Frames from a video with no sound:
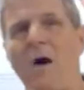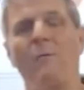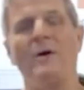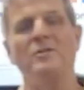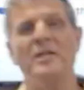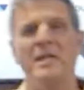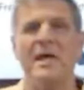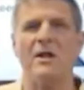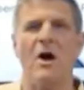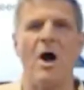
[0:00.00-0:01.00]
I want you to
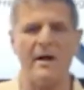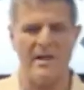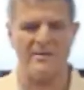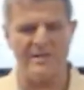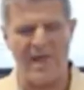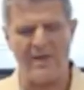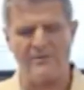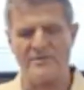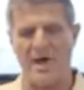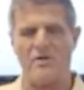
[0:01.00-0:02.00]
get on and say
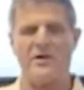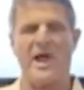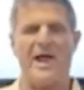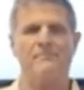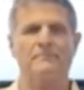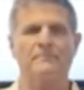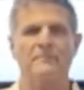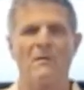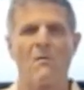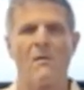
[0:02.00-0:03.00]
your name
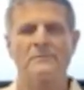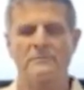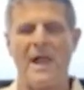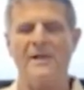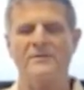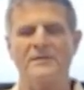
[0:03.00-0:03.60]
and